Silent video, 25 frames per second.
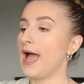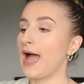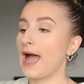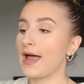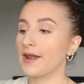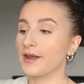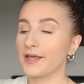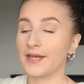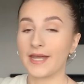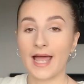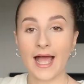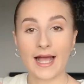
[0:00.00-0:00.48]

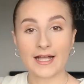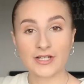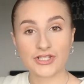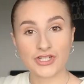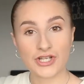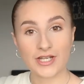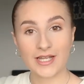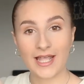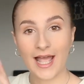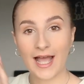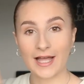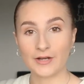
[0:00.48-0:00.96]
And I
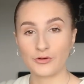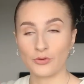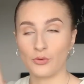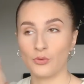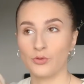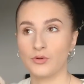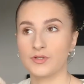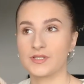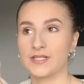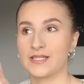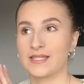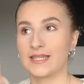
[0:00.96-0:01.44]
actually had
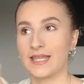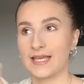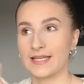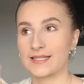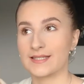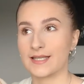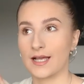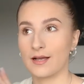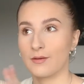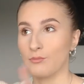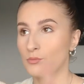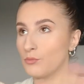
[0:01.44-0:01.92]
ordered
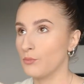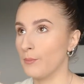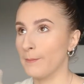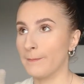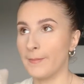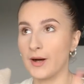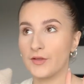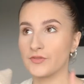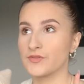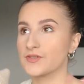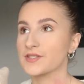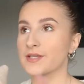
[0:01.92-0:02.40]
this
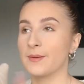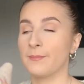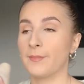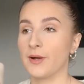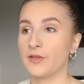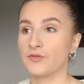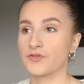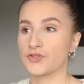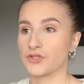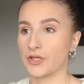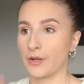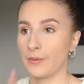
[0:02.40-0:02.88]
months and
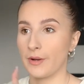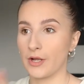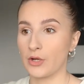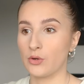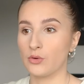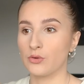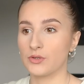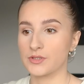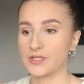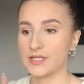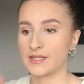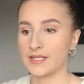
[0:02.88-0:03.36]
months ago. I
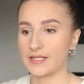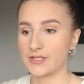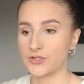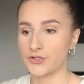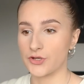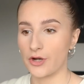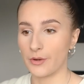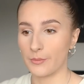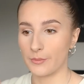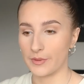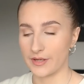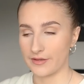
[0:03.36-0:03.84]
ordered this
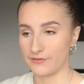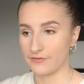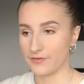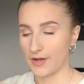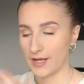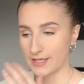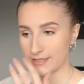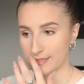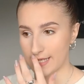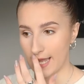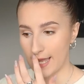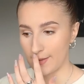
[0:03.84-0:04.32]
top when it
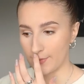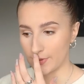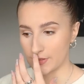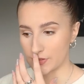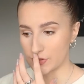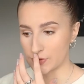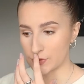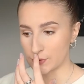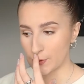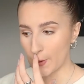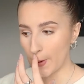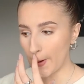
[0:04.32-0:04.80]
first came in
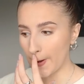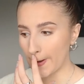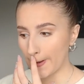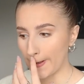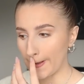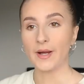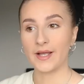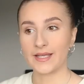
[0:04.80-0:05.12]
stock.